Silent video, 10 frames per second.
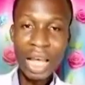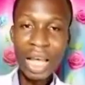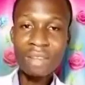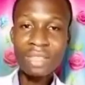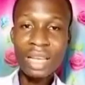
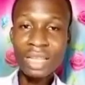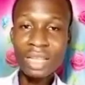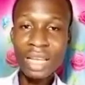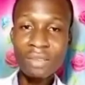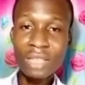Aside the
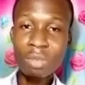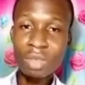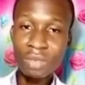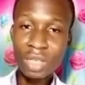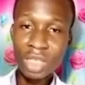lifestyle
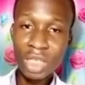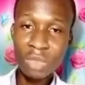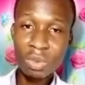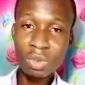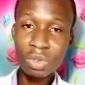modifications,
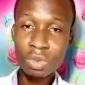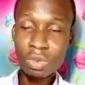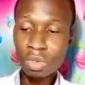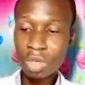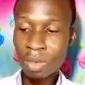we're going to
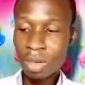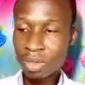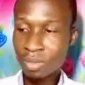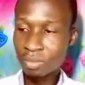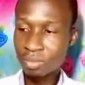talk about
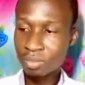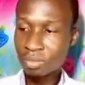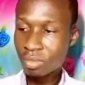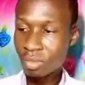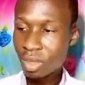
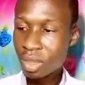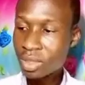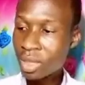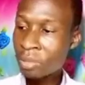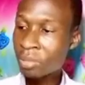
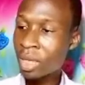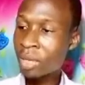some